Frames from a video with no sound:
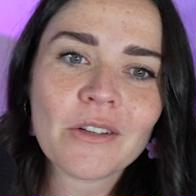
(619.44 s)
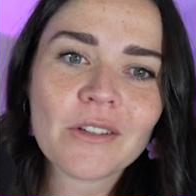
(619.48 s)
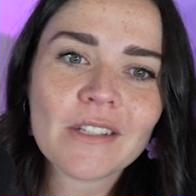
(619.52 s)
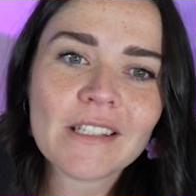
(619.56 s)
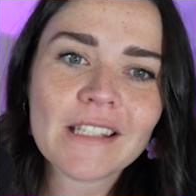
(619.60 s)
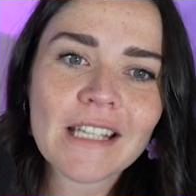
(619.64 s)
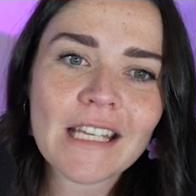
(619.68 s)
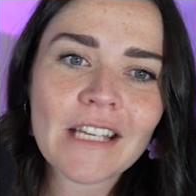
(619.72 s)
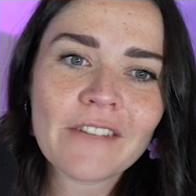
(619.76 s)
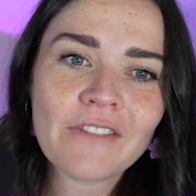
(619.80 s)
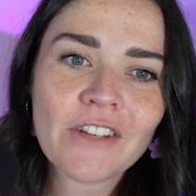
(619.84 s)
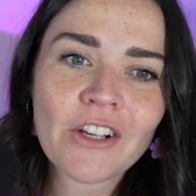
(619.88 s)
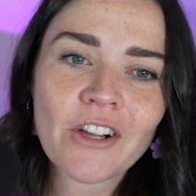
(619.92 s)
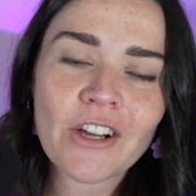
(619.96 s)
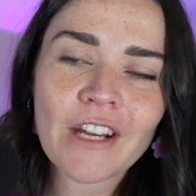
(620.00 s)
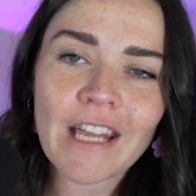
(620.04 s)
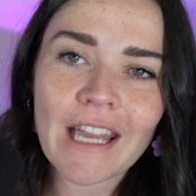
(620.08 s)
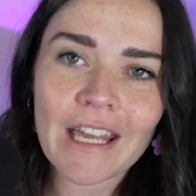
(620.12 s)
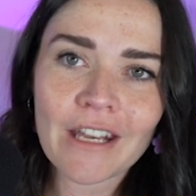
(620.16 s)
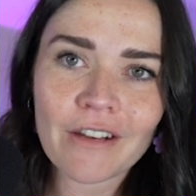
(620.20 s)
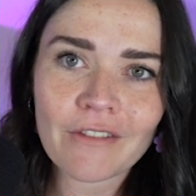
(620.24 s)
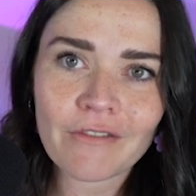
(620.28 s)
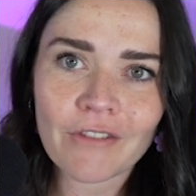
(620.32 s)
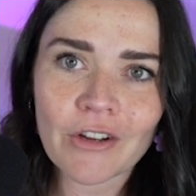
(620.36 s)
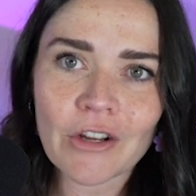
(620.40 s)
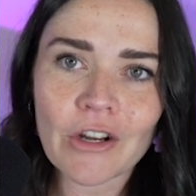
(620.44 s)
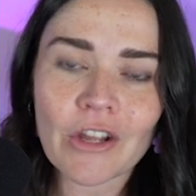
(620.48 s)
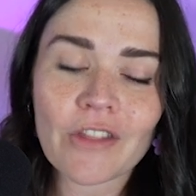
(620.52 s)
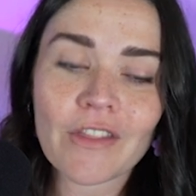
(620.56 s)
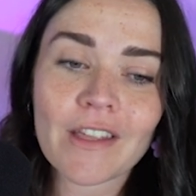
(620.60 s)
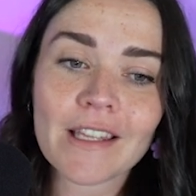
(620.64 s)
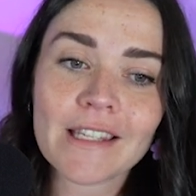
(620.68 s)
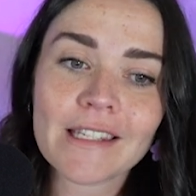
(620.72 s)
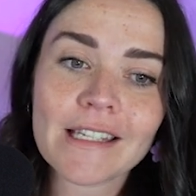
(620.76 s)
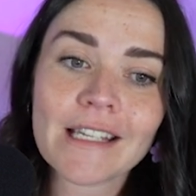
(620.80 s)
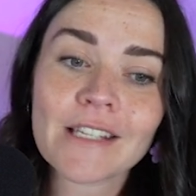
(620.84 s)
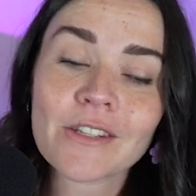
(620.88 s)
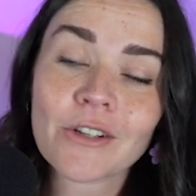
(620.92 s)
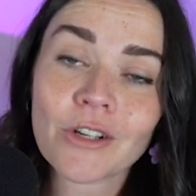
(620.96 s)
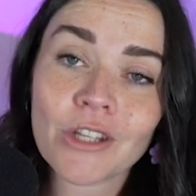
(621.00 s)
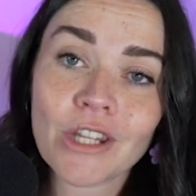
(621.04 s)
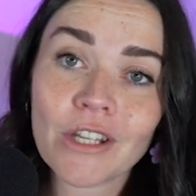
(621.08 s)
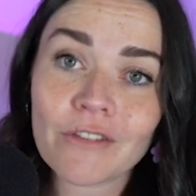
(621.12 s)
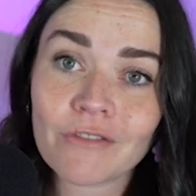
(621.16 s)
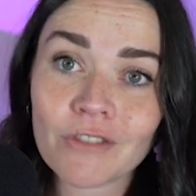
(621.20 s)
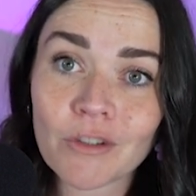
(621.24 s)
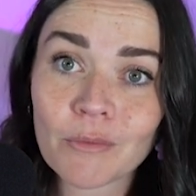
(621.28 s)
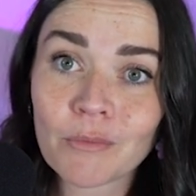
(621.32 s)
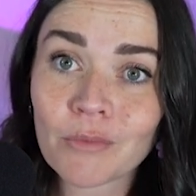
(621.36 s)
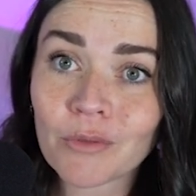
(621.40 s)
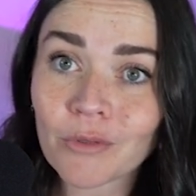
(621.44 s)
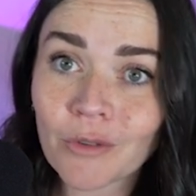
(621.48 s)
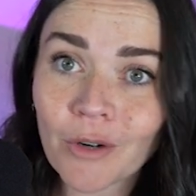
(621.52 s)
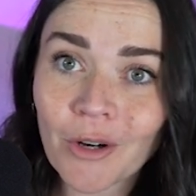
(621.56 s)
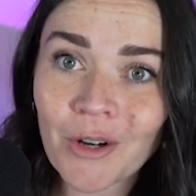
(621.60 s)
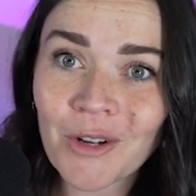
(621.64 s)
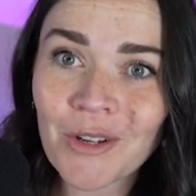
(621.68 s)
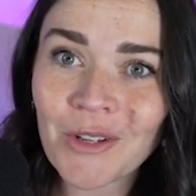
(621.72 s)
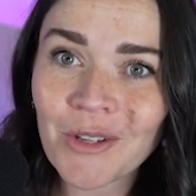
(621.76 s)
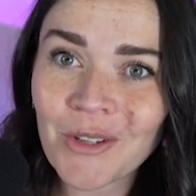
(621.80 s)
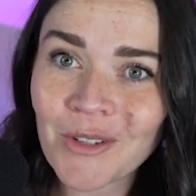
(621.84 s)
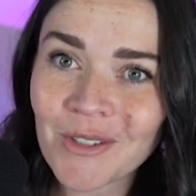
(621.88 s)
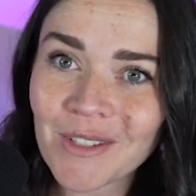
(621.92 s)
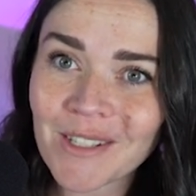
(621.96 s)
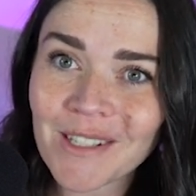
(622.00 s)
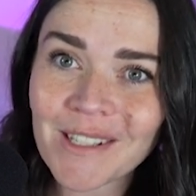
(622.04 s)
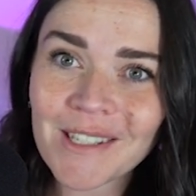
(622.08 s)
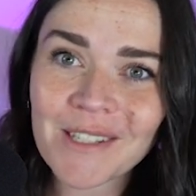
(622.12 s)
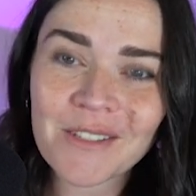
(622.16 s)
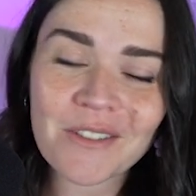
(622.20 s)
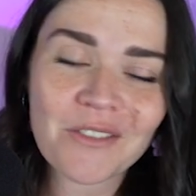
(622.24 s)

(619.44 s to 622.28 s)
you'll see if you go to edit photo, this is only for pro users.